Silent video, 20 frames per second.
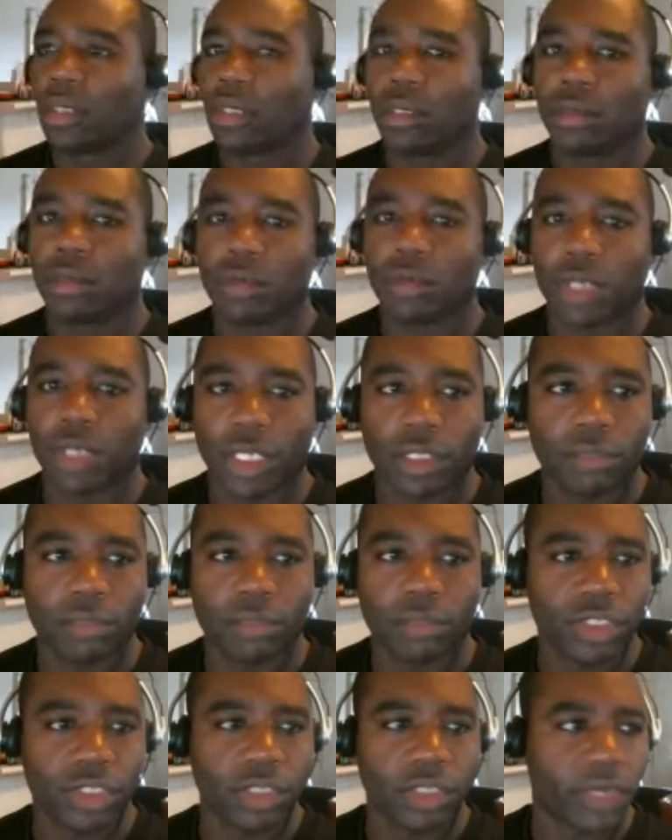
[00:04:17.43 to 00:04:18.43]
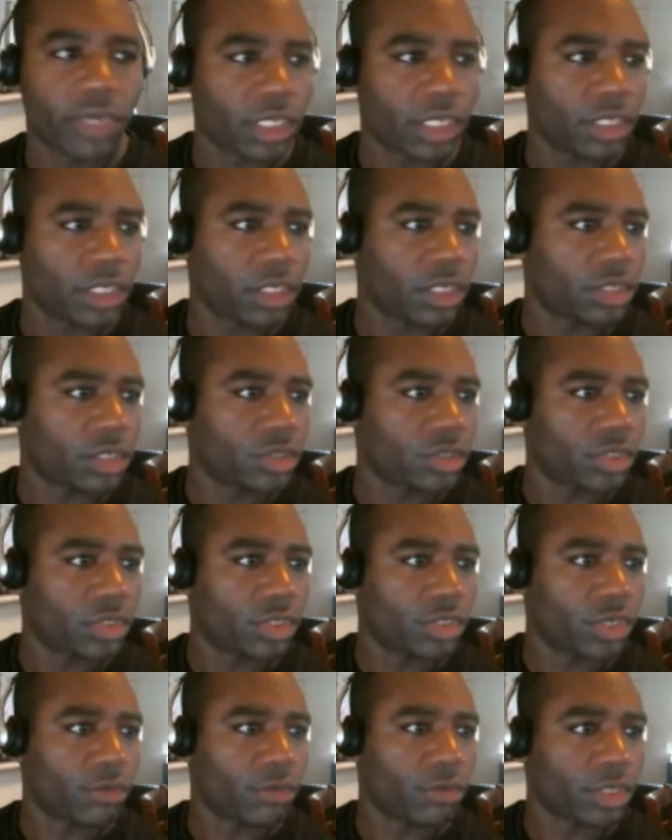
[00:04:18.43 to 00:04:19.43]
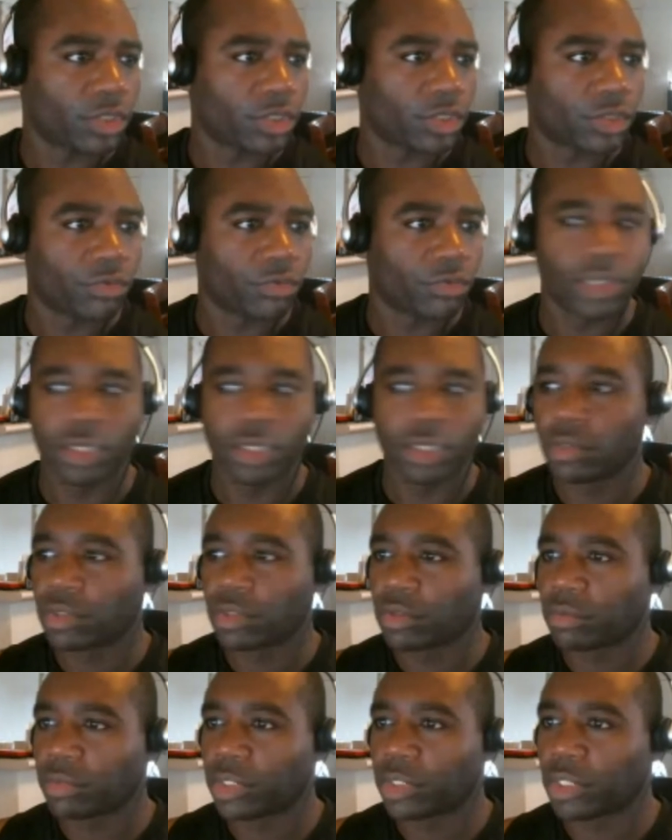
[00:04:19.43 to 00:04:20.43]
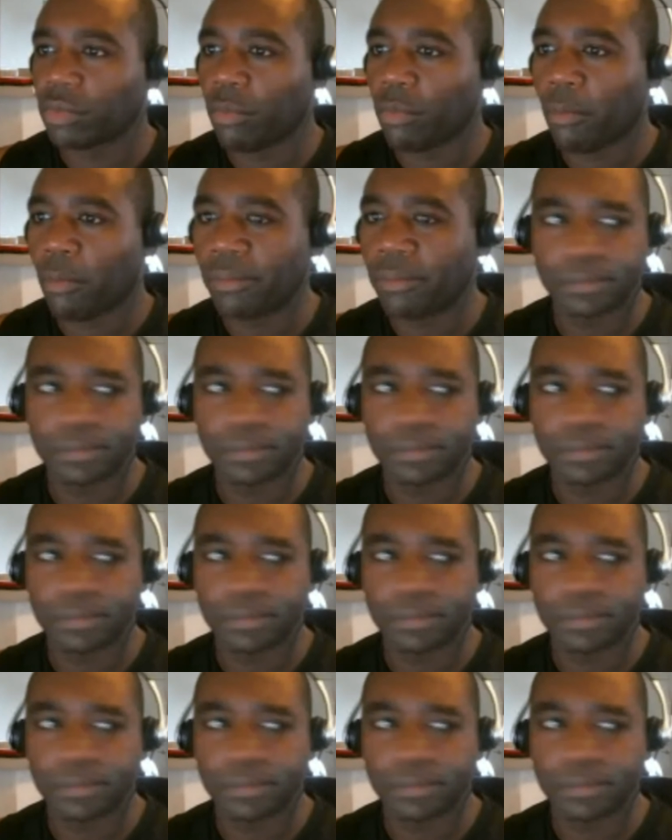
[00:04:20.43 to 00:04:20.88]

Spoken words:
All right. Let me see if I can share my screen a little bit